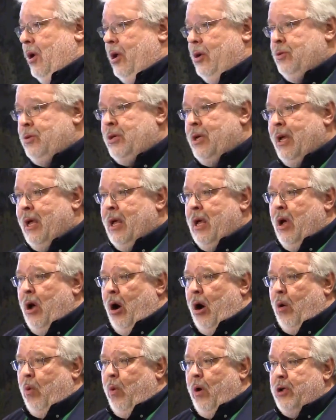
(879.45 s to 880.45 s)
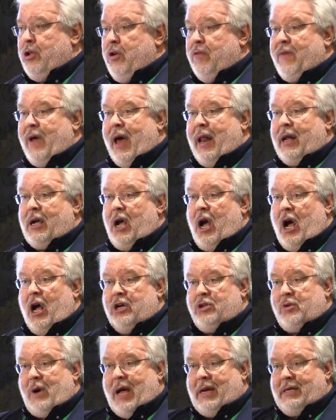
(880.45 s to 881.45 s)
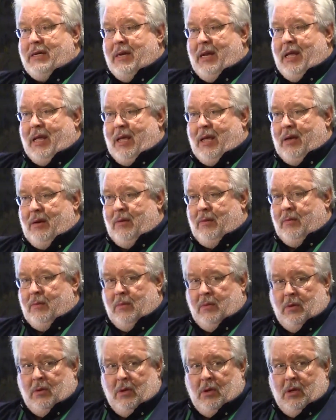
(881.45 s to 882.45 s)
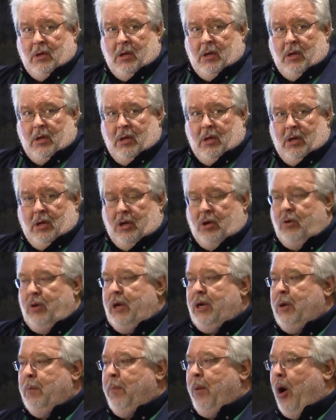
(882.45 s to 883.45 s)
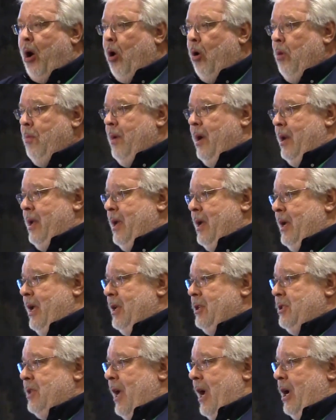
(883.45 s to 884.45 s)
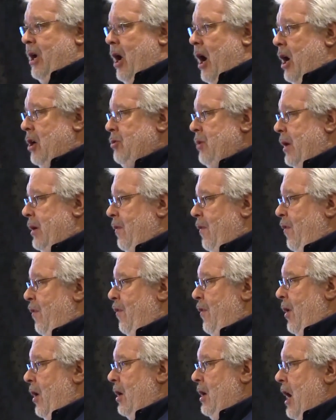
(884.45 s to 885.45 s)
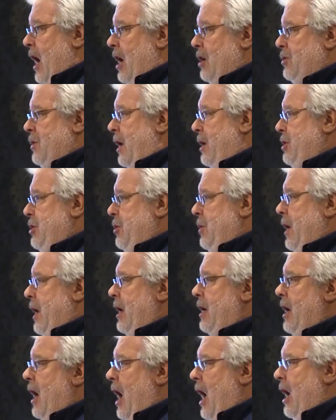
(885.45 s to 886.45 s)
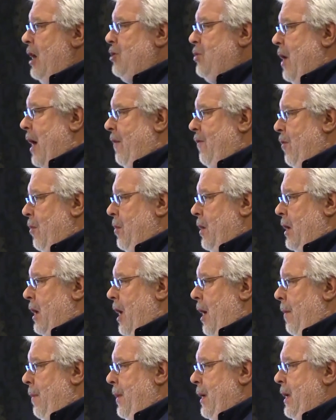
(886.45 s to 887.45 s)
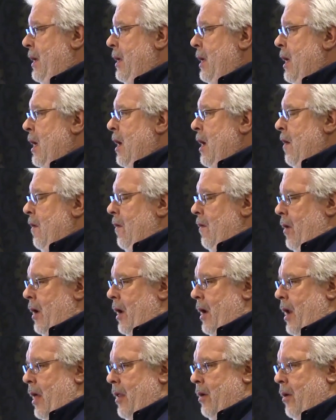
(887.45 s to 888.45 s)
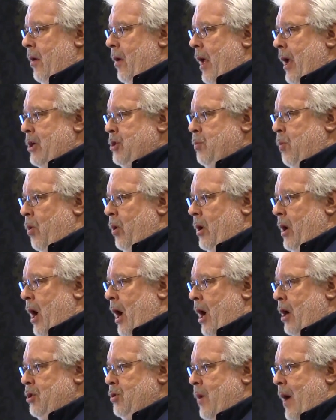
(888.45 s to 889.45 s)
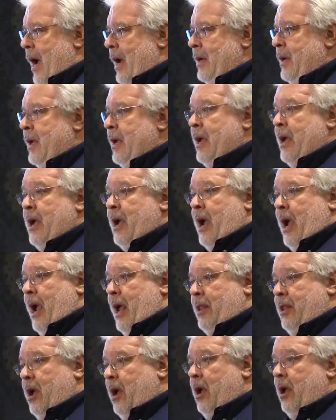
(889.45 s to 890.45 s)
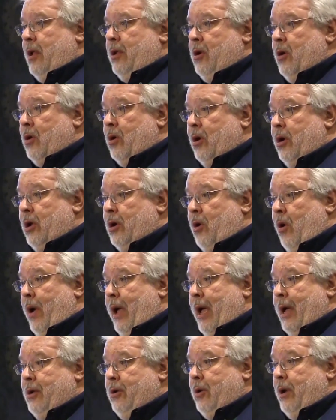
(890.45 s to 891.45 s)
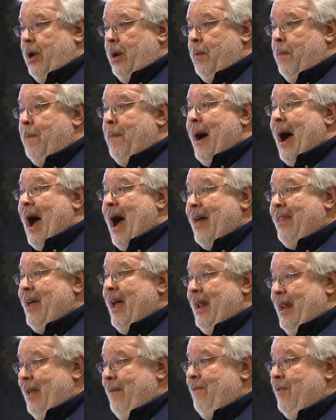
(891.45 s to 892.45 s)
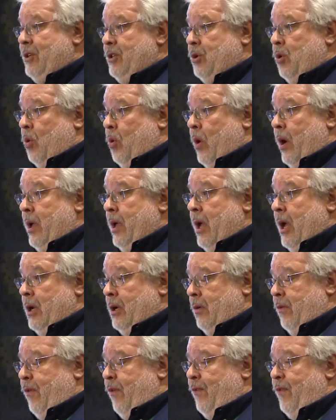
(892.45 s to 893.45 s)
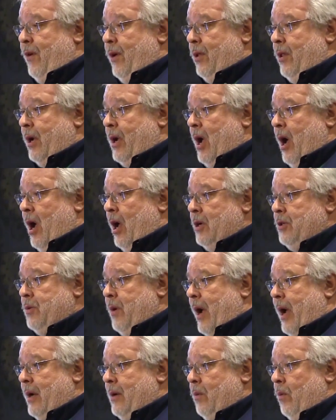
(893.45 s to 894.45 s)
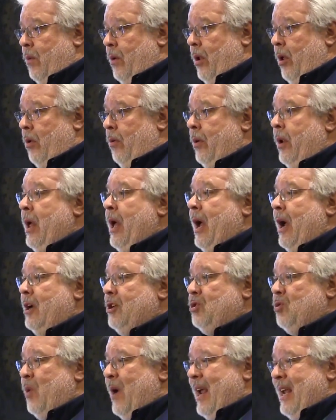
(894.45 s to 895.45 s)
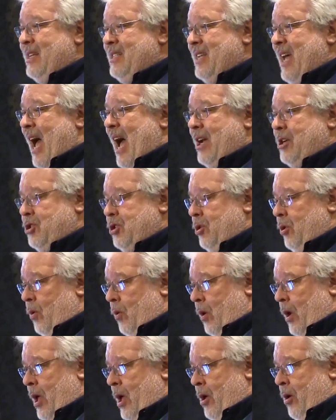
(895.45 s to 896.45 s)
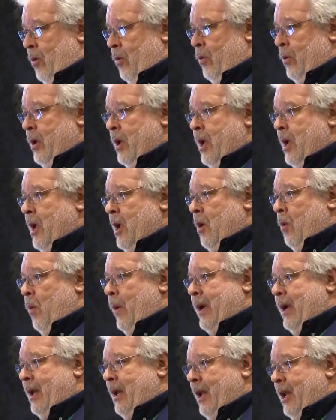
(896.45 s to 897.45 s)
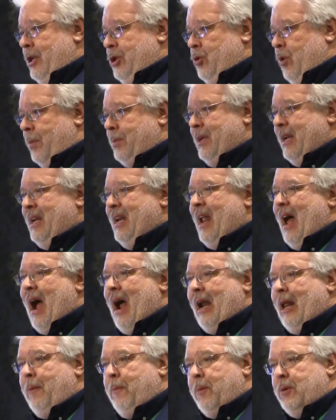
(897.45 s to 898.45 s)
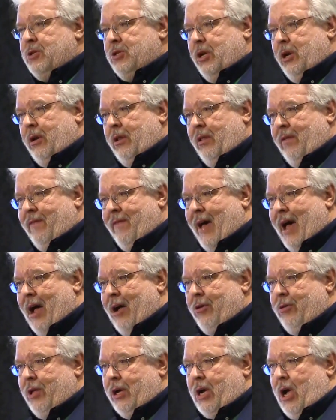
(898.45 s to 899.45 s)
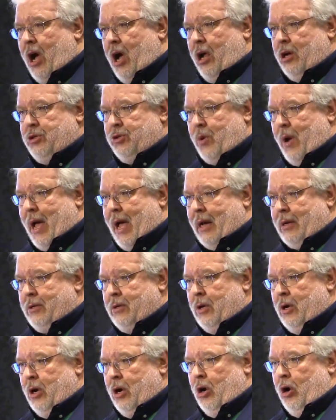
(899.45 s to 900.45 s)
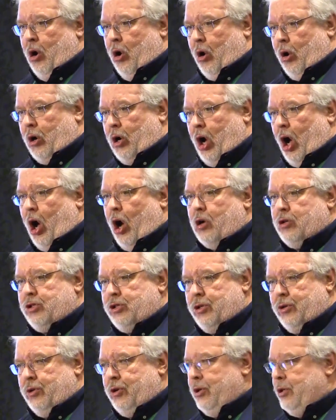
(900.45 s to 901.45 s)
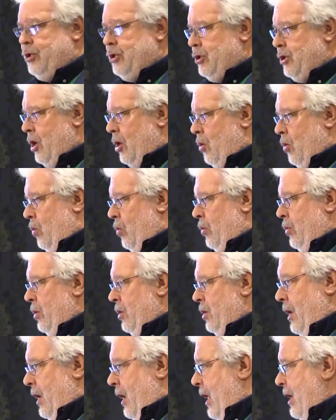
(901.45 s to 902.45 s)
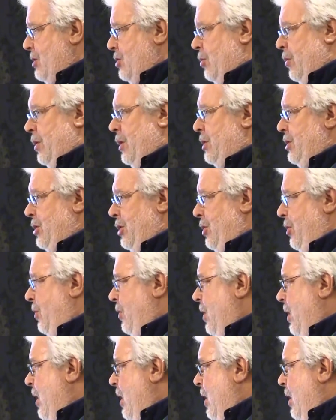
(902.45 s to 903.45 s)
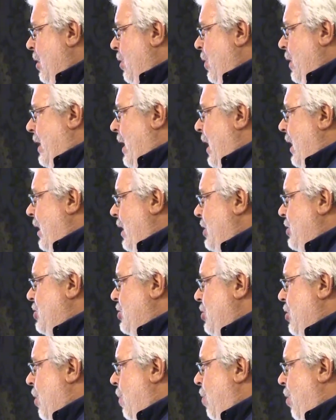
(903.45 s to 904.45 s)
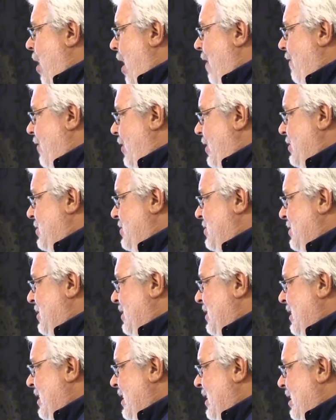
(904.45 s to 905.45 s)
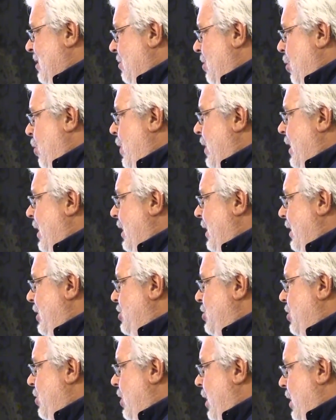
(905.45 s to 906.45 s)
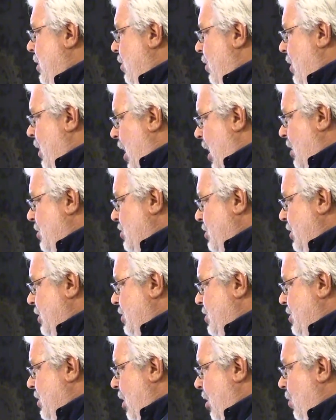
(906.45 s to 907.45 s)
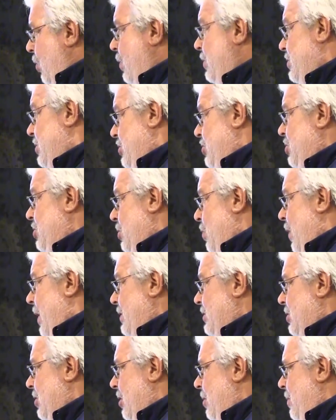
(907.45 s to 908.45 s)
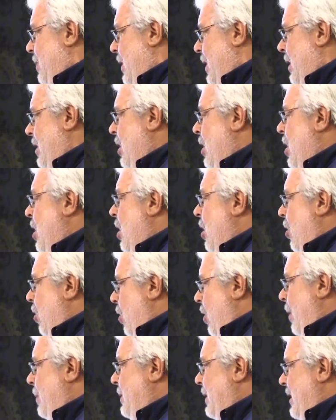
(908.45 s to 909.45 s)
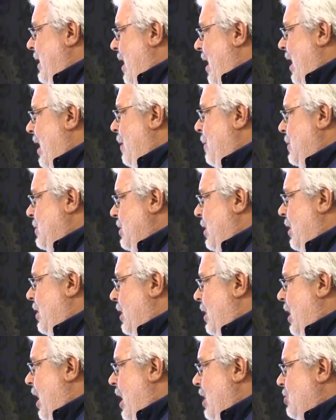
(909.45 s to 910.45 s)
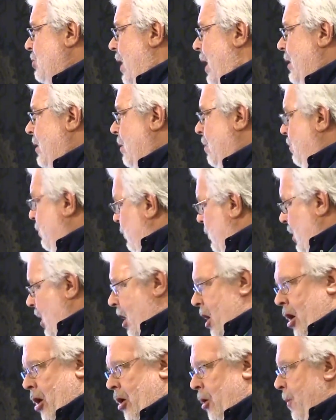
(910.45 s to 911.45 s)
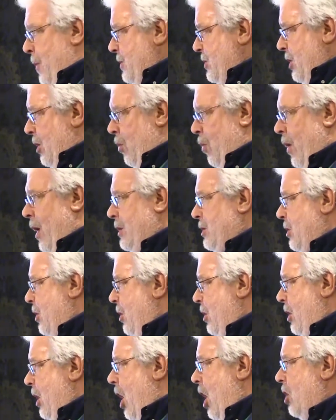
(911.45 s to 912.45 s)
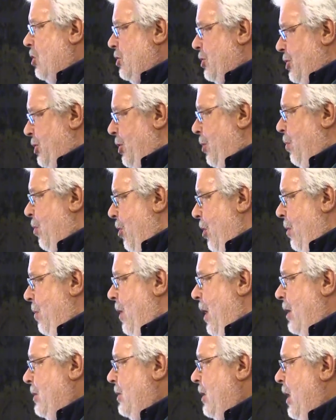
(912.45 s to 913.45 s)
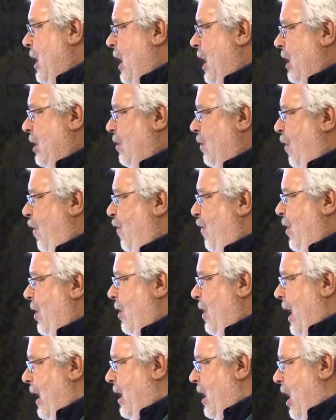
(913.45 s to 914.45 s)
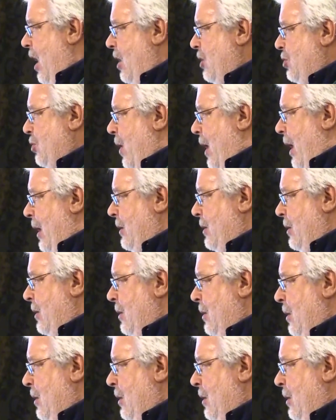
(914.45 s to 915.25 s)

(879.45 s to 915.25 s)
loans are where you've got a contract in hand. You need to borrow money against that contract to fulfill a contract. You get a contract from a company, another export contract, and there you're going to go ahead and you need to buy that inventory to fulfill the contract. Well, on a transactional loan, we can lend you up to 90% of the value of the contract or cost of goods sold, lesser of the two. We can't lend you your profits, but we can lend you either cost of goods sold, which is usually what it's going to be, or up to 90% of the contract. 100% of what it's going to cost you pretty much to fulfill that contract.